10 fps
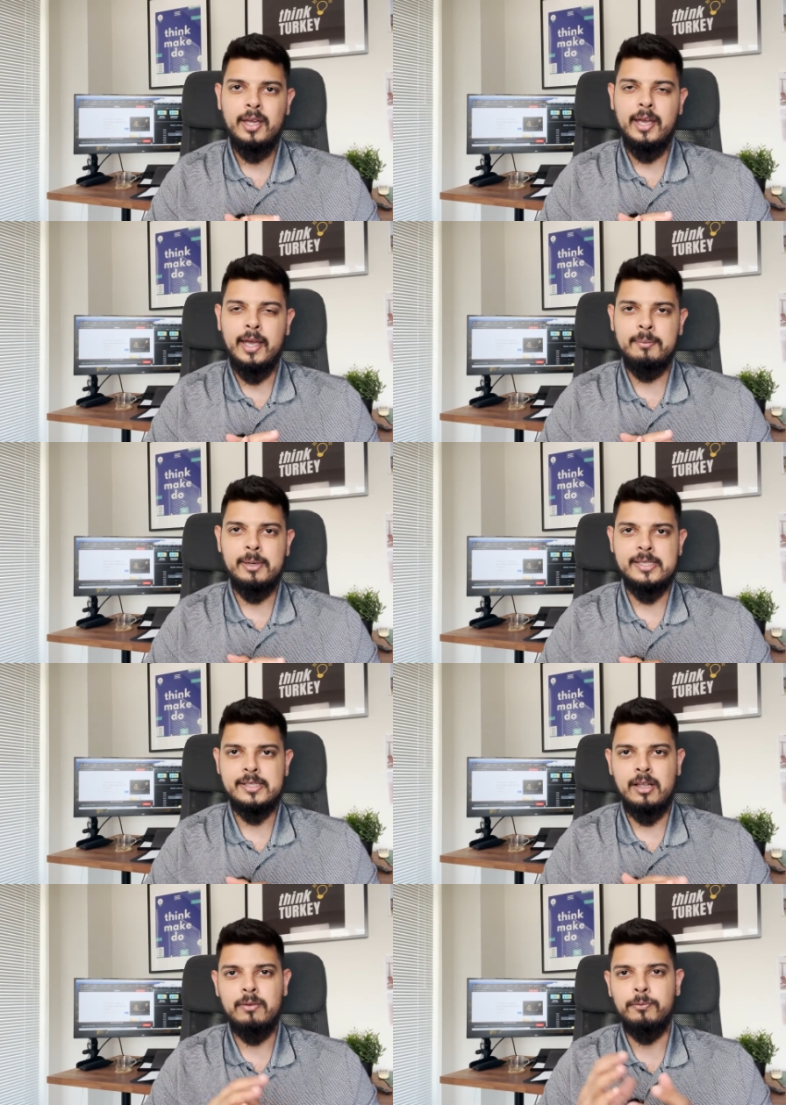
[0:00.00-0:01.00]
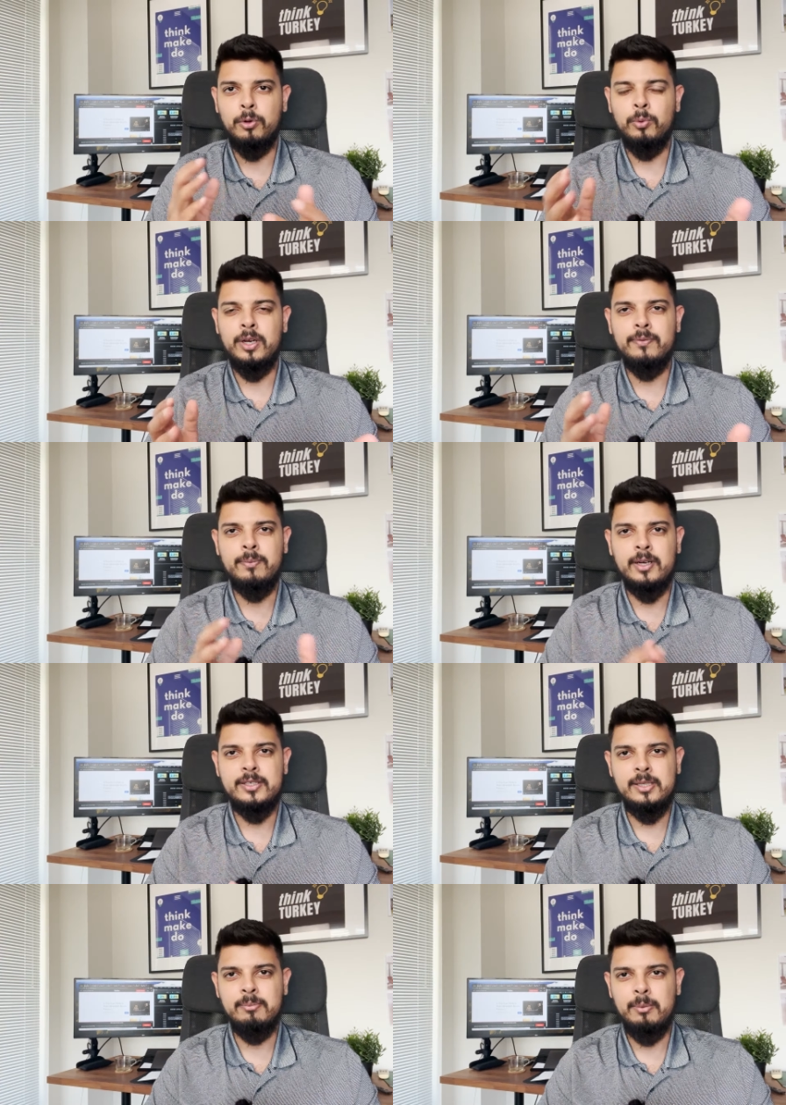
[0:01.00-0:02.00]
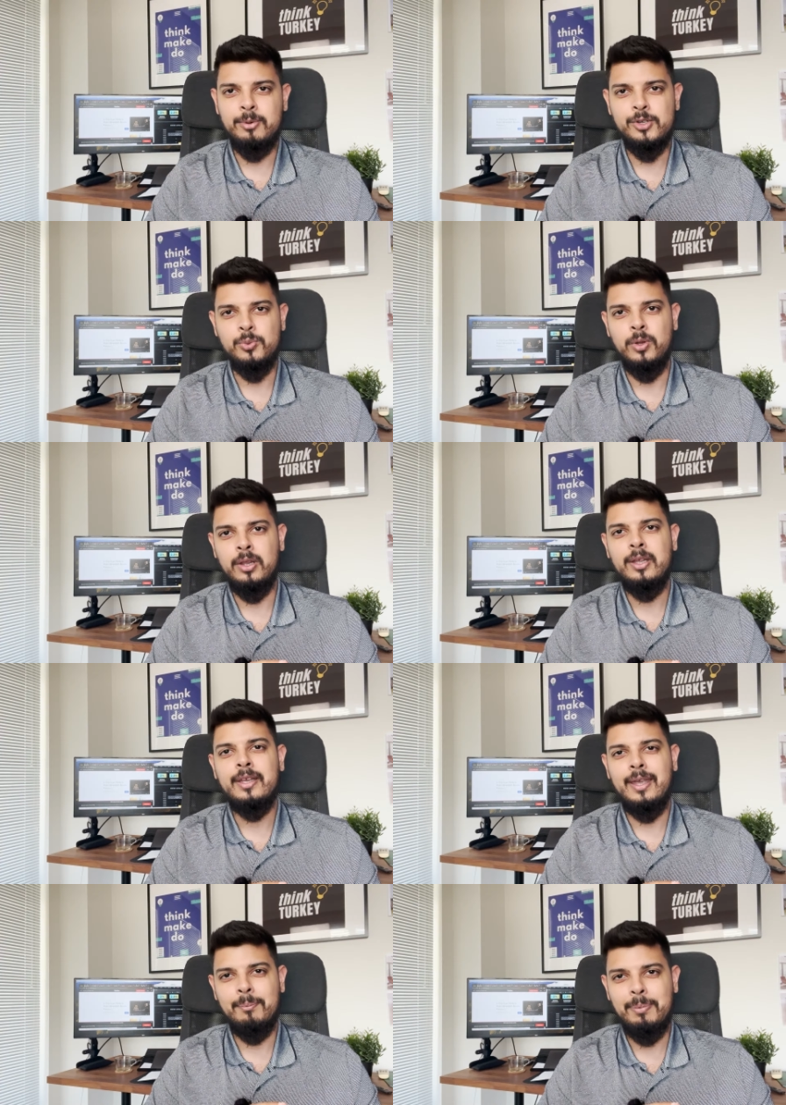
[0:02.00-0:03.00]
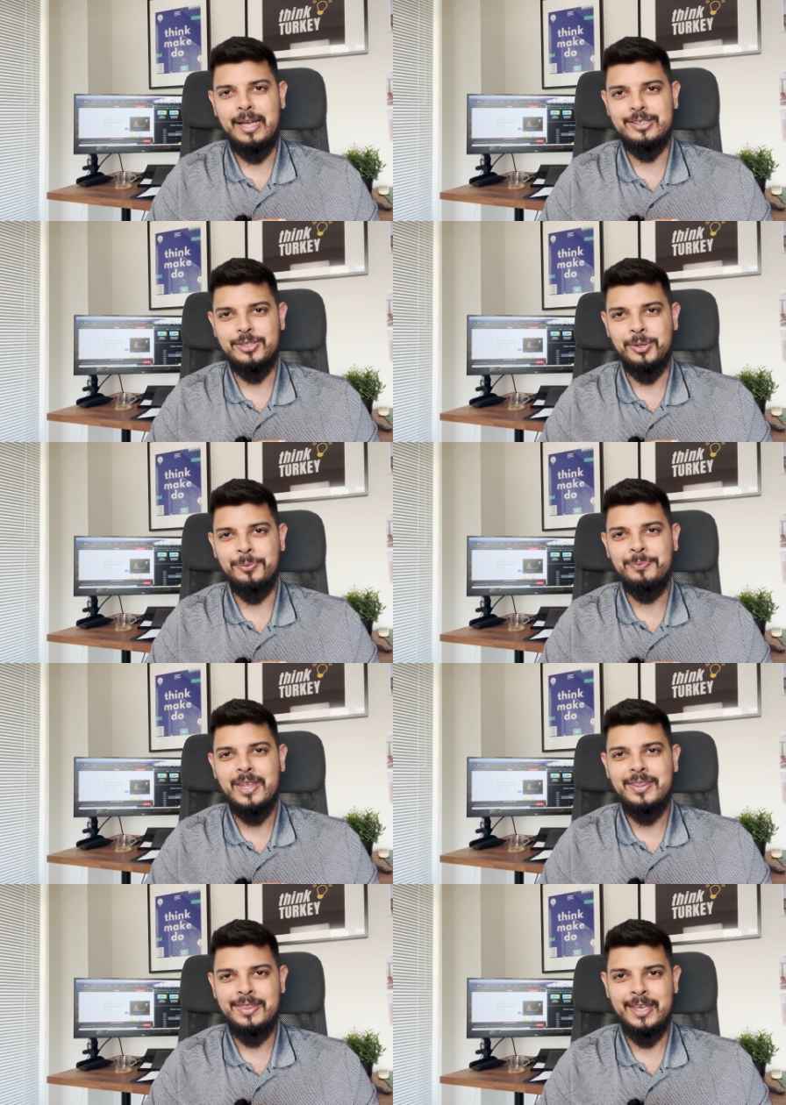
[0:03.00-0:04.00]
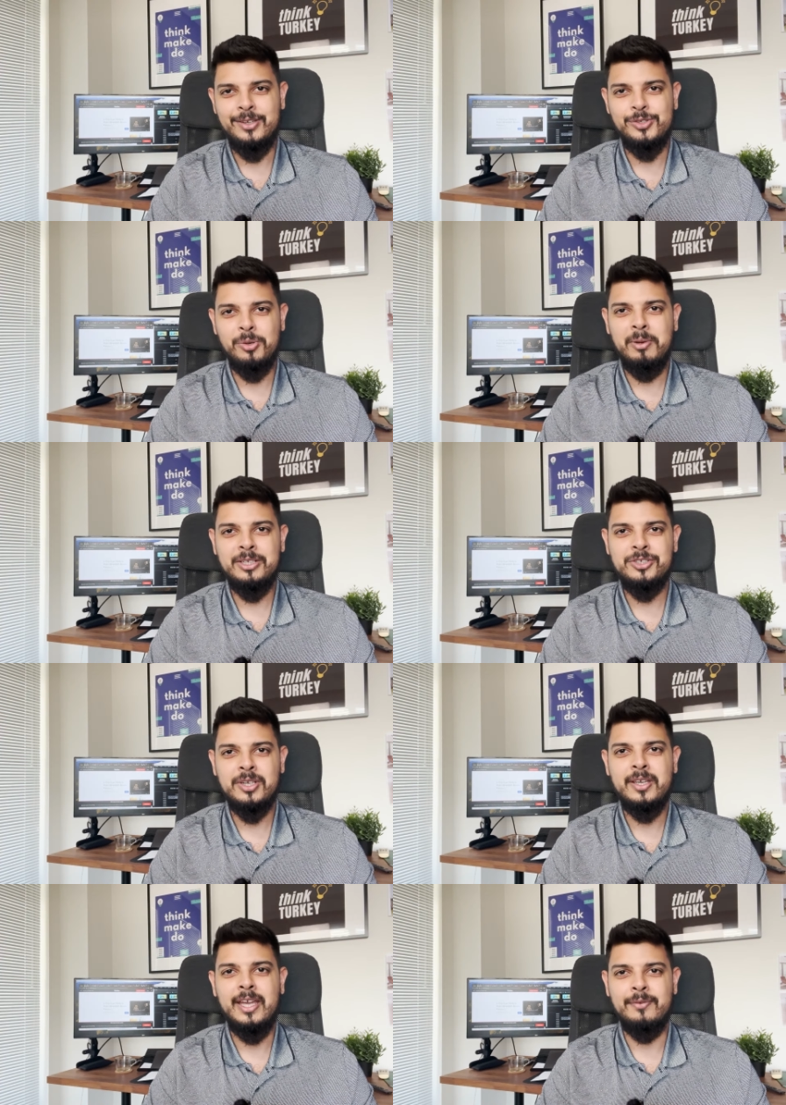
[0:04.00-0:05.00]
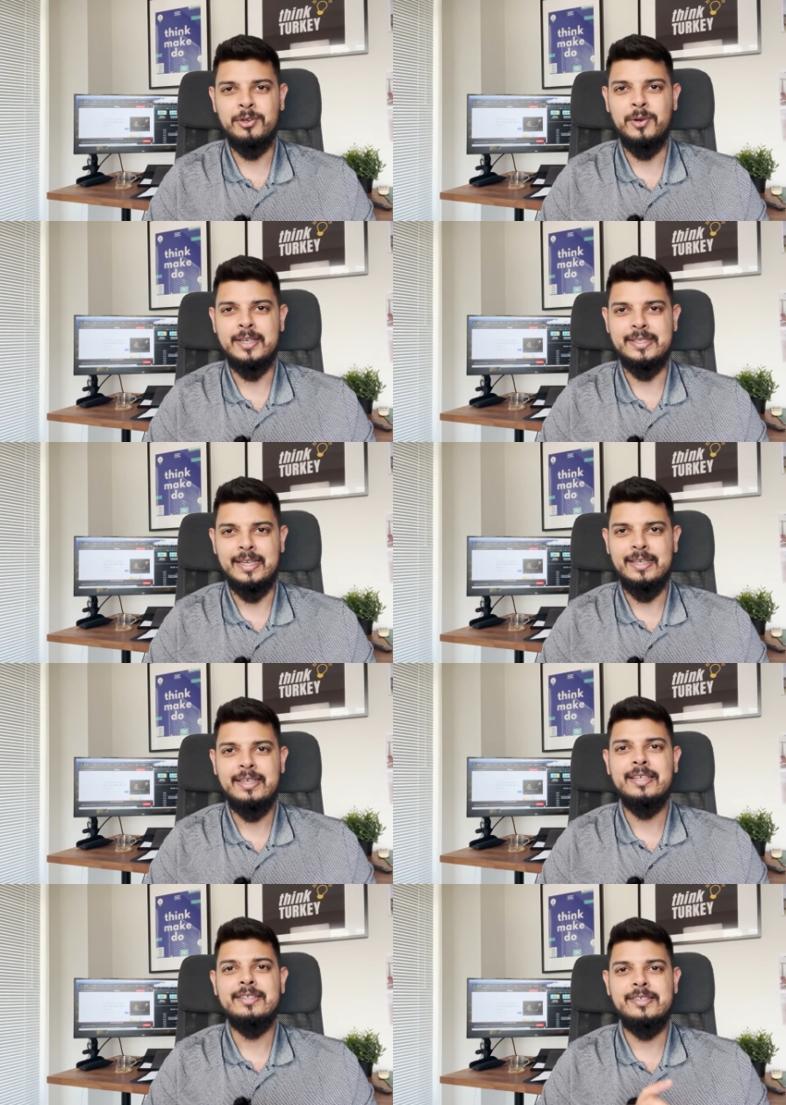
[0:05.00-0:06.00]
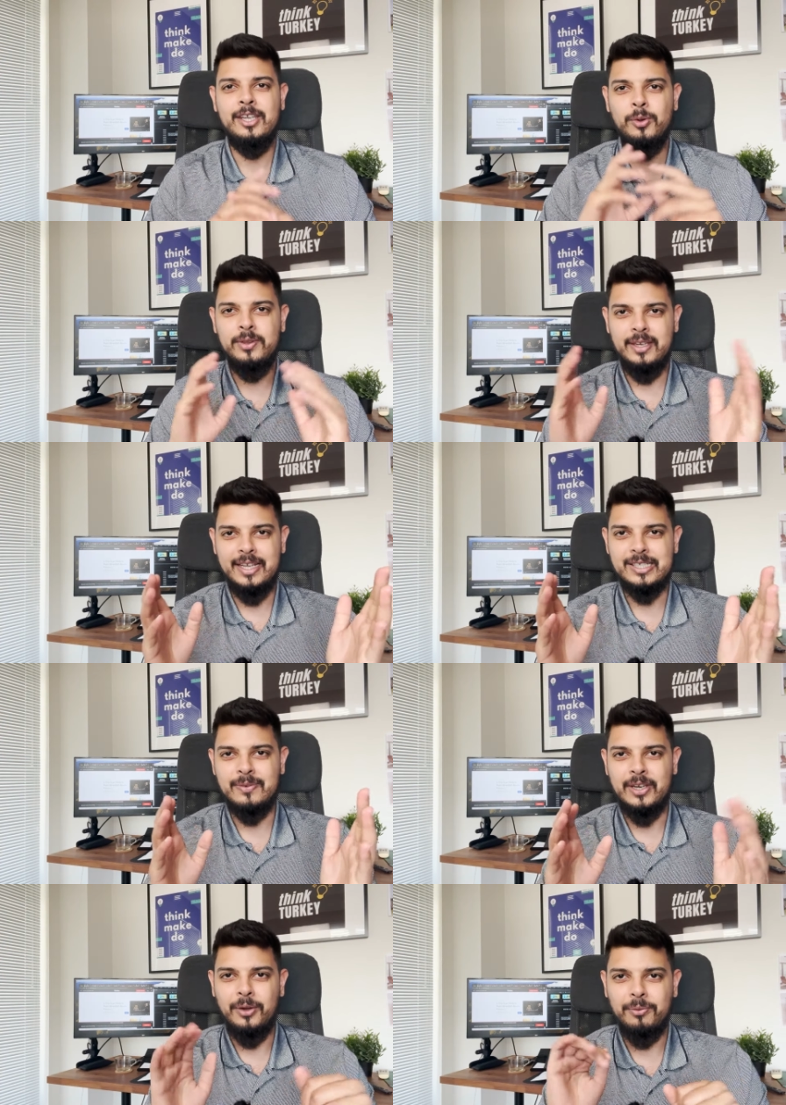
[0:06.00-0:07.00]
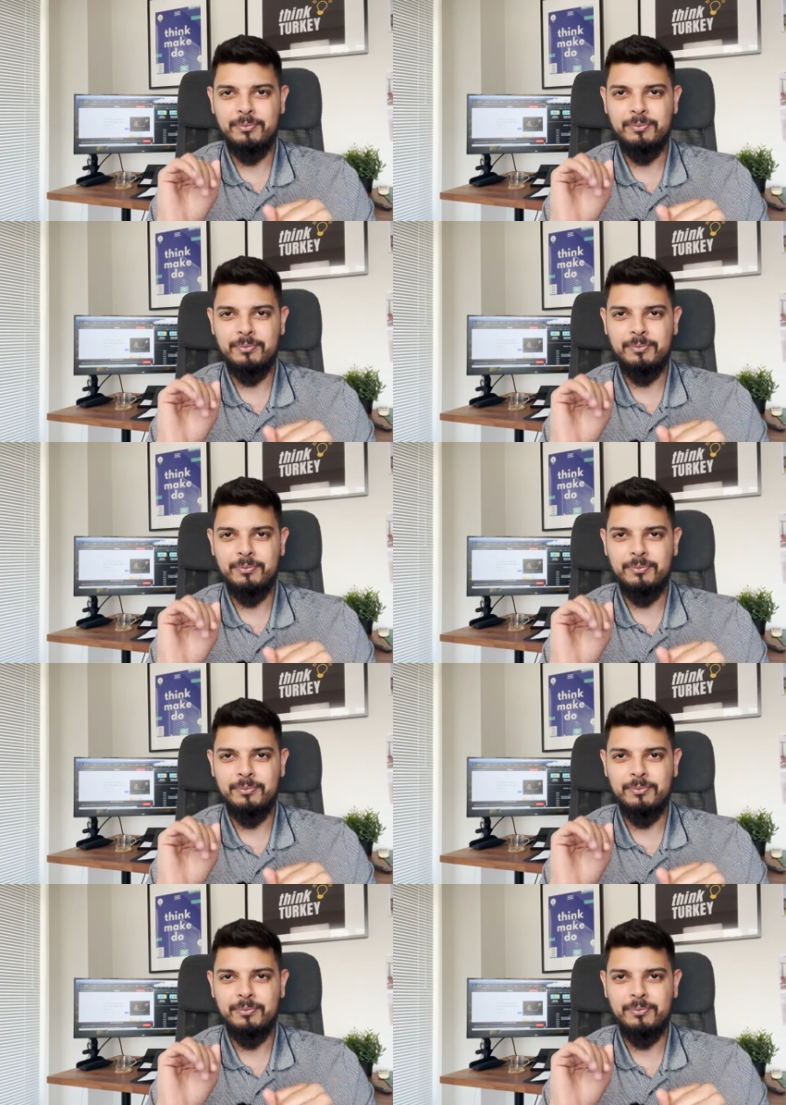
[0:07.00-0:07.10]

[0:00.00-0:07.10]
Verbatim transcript: and myself or one of our team members will get back to you. Thank you so much. Have a great day. See you in the next video.